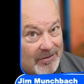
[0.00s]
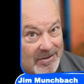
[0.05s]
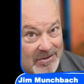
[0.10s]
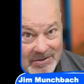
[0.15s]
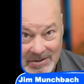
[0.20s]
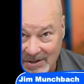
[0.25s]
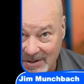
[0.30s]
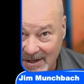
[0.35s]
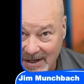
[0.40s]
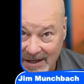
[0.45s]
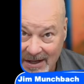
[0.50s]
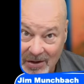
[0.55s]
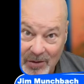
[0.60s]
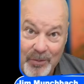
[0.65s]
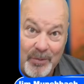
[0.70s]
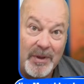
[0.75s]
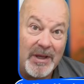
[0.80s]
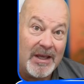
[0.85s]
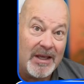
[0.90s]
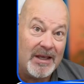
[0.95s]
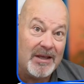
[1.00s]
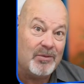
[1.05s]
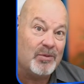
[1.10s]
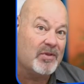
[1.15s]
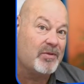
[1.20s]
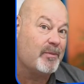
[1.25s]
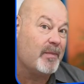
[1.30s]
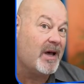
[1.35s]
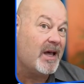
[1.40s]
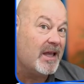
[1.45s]
is it going to help me
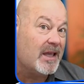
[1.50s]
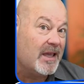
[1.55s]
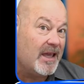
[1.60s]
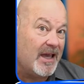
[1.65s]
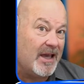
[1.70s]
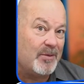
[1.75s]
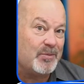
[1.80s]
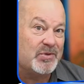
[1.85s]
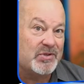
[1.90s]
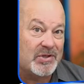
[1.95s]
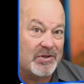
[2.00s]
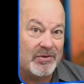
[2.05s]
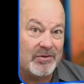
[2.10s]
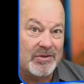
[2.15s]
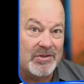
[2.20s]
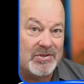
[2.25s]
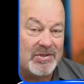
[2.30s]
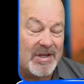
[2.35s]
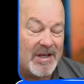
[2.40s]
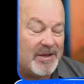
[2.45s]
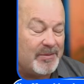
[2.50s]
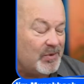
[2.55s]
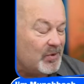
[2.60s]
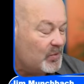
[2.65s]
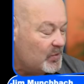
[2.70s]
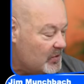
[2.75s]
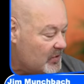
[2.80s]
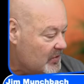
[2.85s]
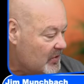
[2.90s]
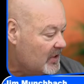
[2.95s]
with my capstone
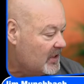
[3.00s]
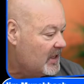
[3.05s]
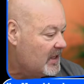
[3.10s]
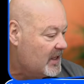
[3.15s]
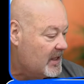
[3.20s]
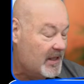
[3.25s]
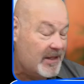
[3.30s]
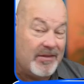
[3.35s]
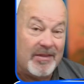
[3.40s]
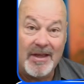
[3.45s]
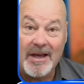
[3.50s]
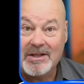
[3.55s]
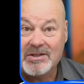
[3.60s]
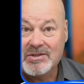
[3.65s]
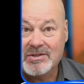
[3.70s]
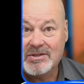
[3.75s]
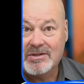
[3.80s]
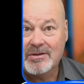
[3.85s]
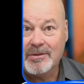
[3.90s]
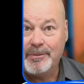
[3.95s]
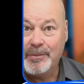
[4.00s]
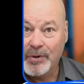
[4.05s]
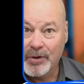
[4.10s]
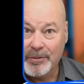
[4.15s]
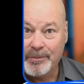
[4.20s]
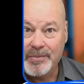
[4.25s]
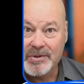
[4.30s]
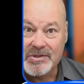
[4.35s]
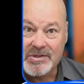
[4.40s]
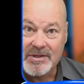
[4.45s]
assignment? Well, that's the
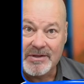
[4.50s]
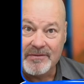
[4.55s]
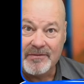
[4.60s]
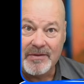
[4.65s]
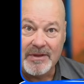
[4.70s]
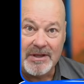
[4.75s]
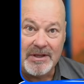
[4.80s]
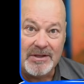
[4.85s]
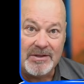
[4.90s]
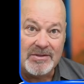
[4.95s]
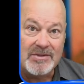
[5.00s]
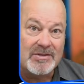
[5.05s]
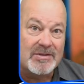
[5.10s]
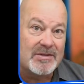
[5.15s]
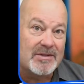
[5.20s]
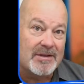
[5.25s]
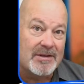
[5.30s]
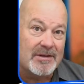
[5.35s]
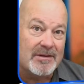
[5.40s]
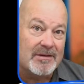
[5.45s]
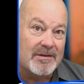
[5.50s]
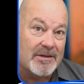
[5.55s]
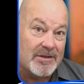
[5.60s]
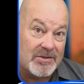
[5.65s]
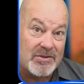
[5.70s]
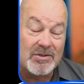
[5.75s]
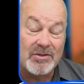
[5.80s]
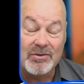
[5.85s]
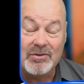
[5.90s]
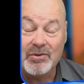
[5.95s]
purpose of this
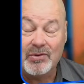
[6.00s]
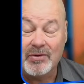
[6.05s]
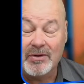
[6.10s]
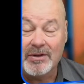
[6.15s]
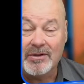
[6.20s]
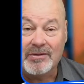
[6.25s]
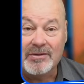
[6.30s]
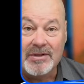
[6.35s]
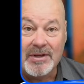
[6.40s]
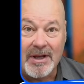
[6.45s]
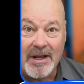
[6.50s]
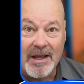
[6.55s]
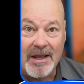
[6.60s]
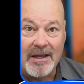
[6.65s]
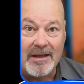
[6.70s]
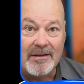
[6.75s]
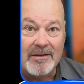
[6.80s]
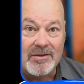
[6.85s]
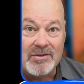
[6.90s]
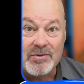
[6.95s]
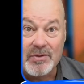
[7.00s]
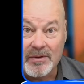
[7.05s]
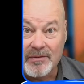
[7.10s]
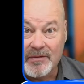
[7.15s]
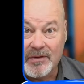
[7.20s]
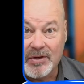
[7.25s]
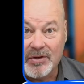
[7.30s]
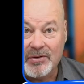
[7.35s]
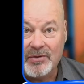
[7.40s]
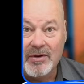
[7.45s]
tutorial today, this
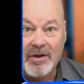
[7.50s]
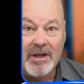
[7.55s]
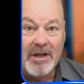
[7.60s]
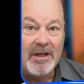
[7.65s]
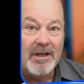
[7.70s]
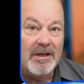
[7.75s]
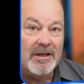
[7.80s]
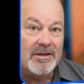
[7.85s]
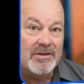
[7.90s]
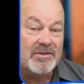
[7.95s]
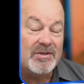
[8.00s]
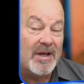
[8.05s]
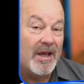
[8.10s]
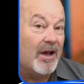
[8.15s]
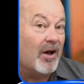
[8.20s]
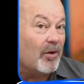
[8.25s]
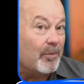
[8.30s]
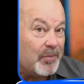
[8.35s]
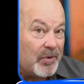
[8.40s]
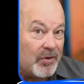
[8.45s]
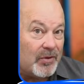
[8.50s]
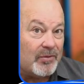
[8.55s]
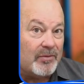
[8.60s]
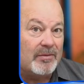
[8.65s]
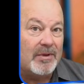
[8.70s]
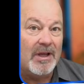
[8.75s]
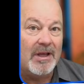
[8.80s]
review, is to help you.